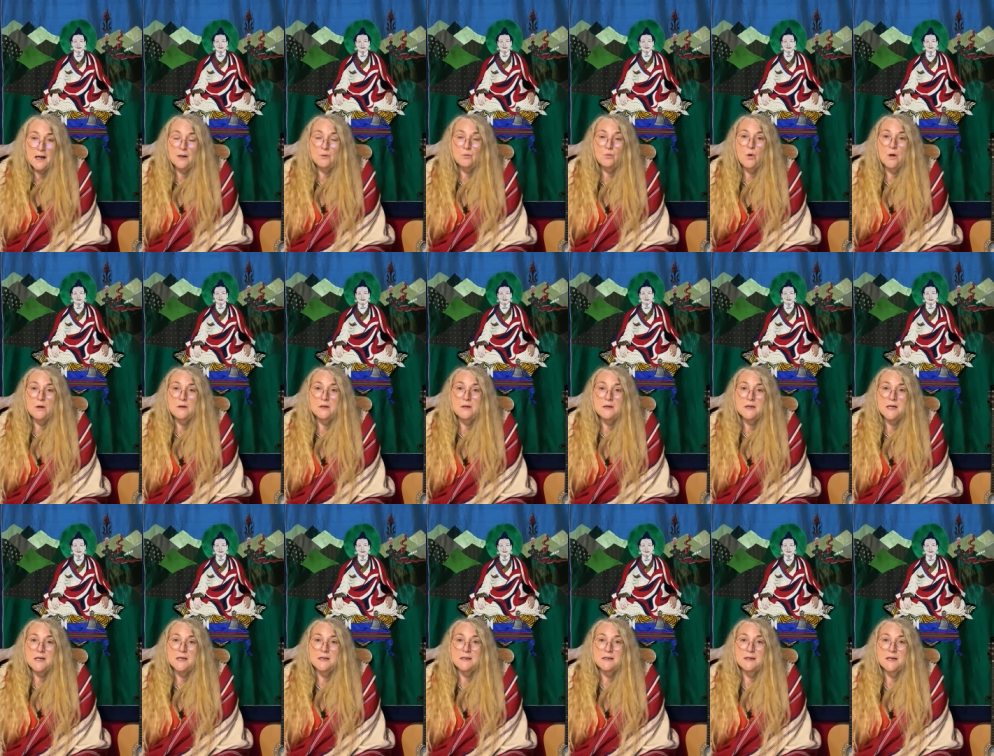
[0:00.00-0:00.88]
and one
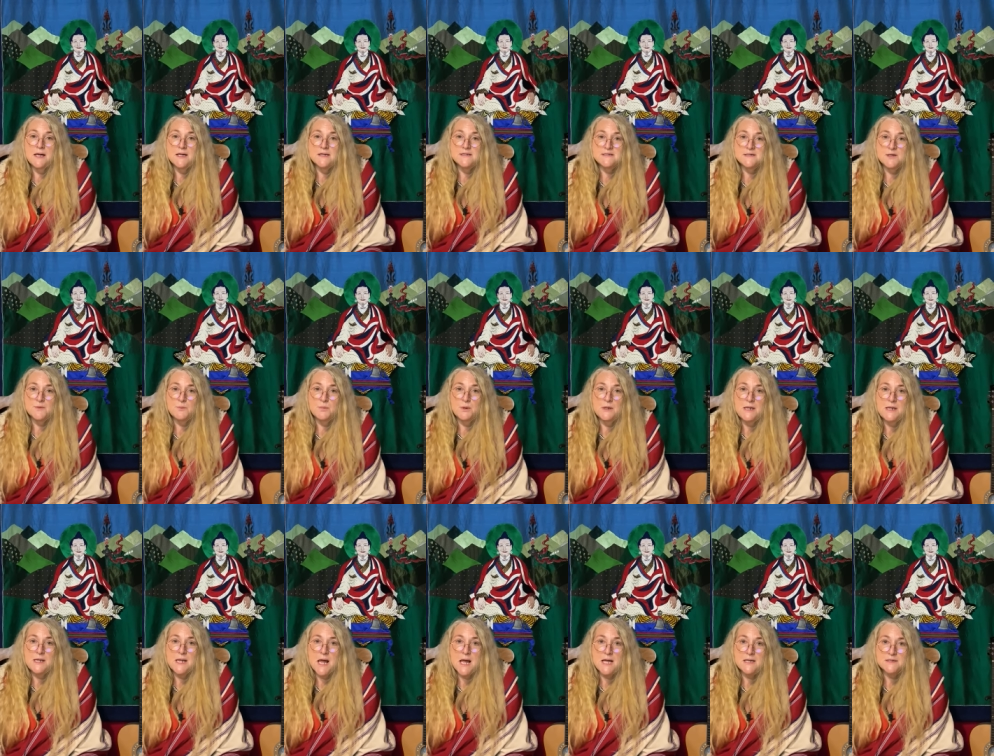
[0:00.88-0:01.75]
thing had
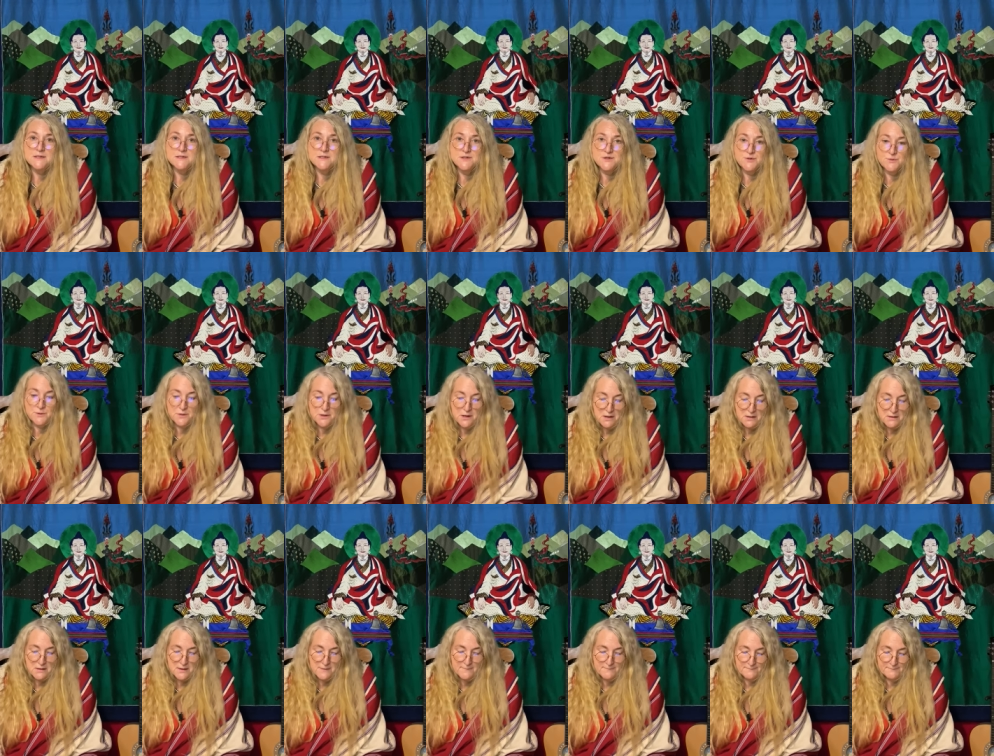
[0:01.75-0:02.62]
simply led to
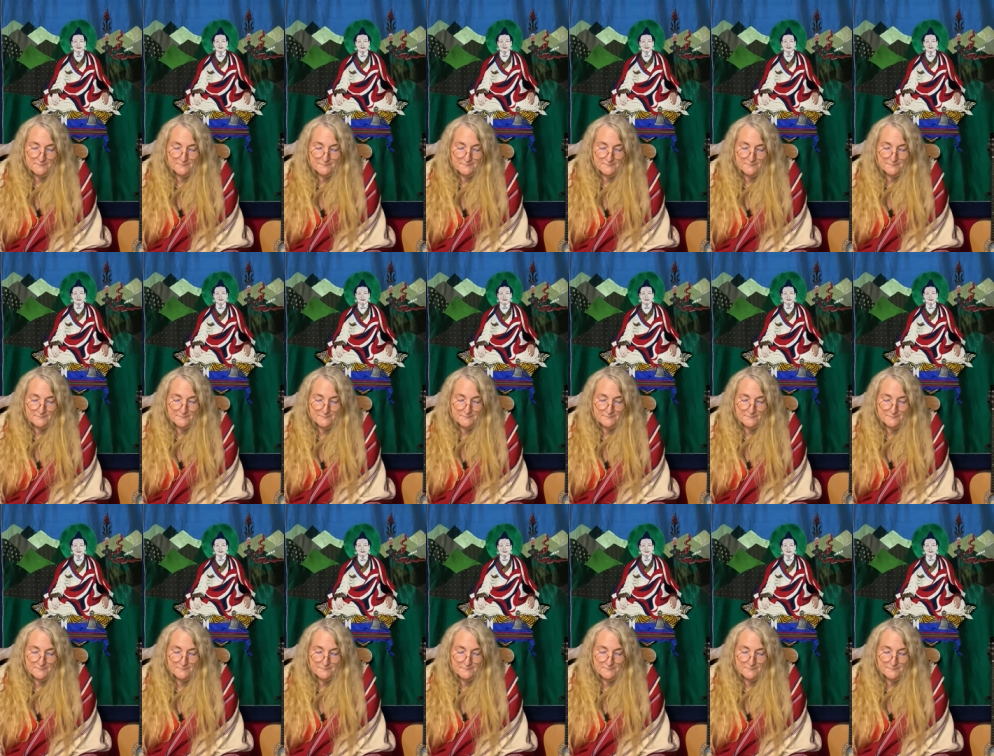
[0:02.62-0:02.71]
another.